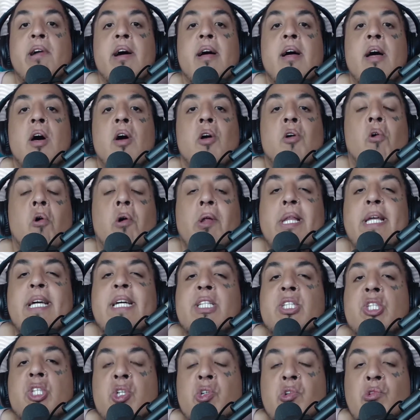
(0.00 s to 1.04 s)
but calling
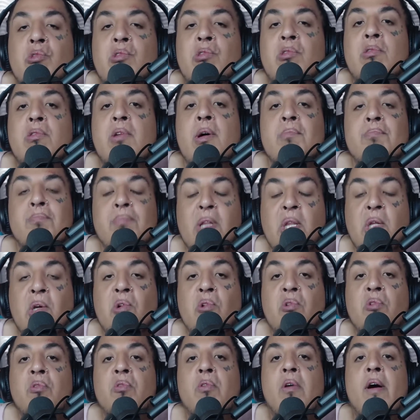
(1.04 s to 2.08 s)
it two
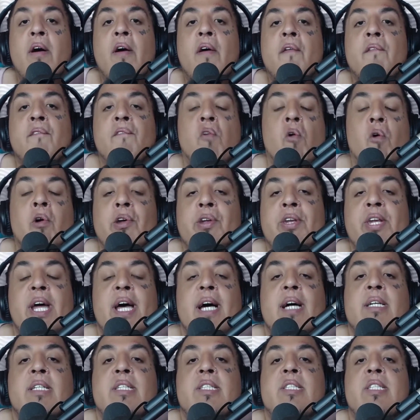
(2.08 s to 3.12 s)
Blue
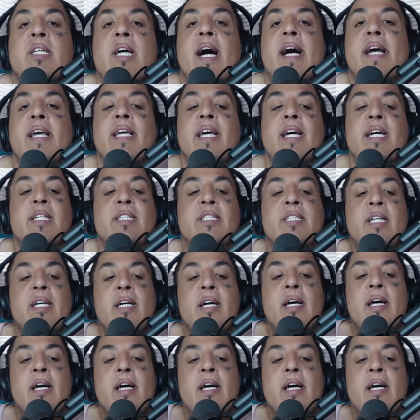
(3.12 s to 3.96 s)
Vortex, I guess.